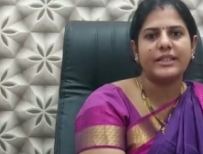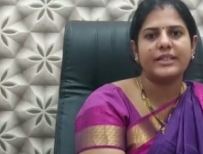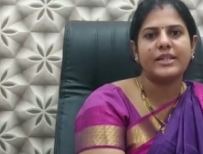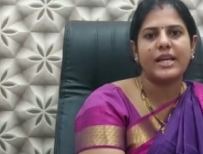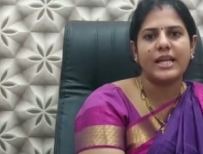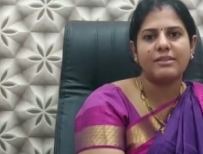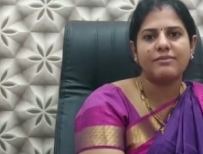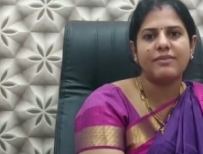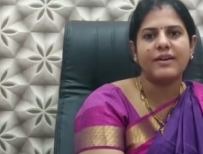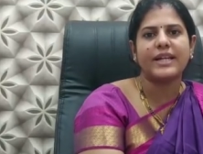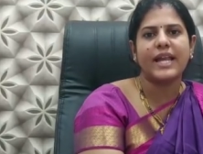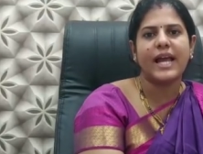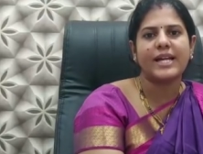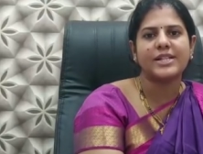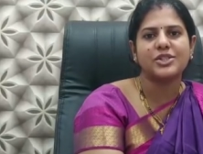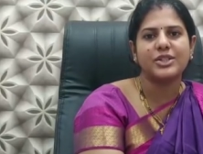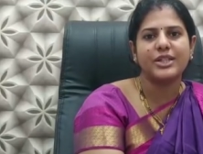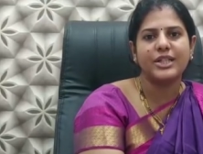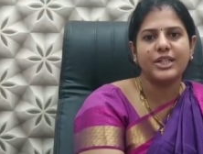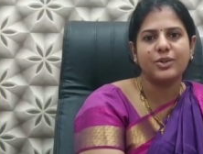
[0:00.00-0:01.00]
Transfat
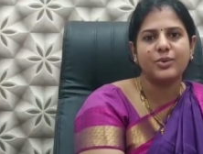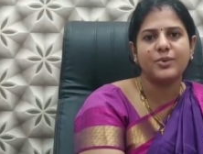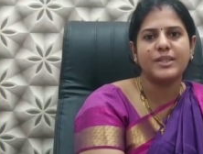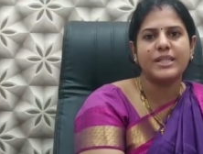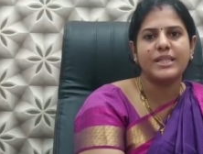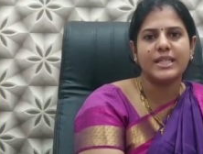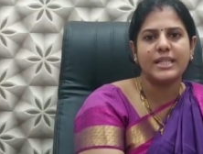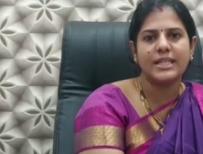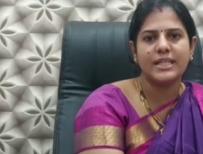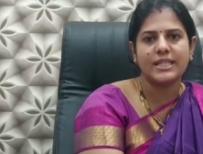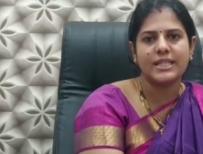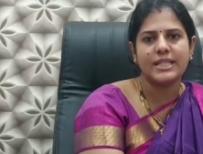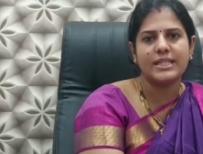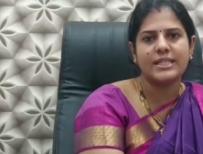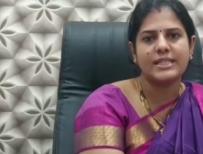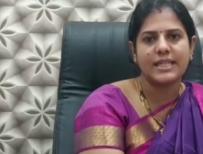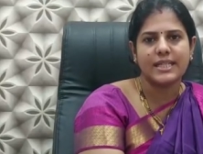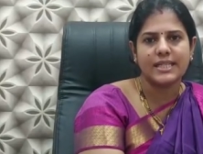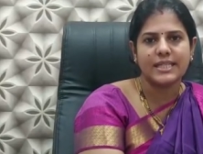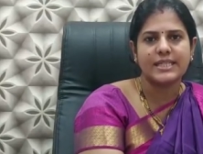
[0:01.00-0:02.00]
actually induces insulin
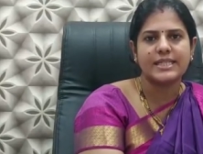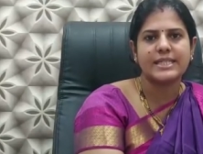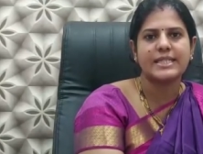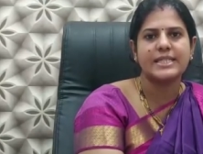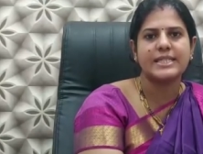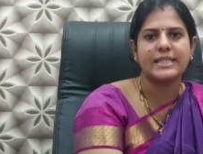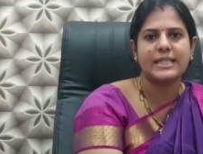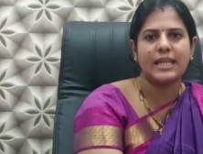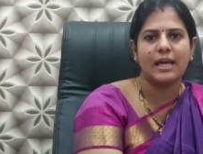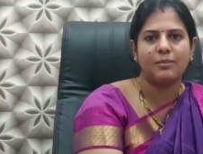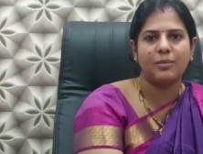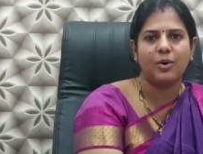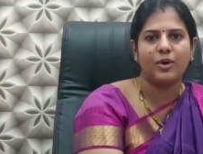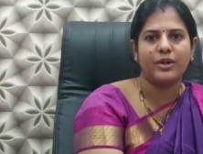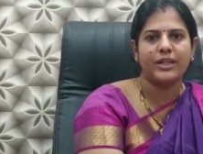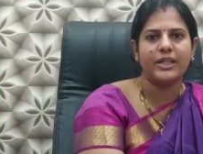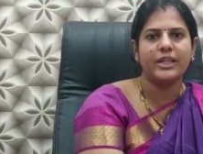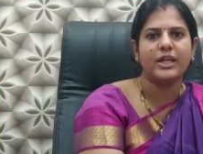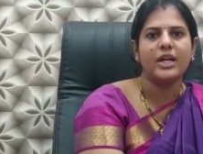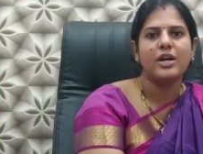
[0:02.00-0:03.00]
resistance in our
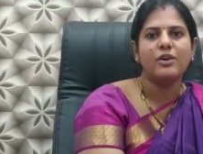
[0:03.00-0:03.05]
body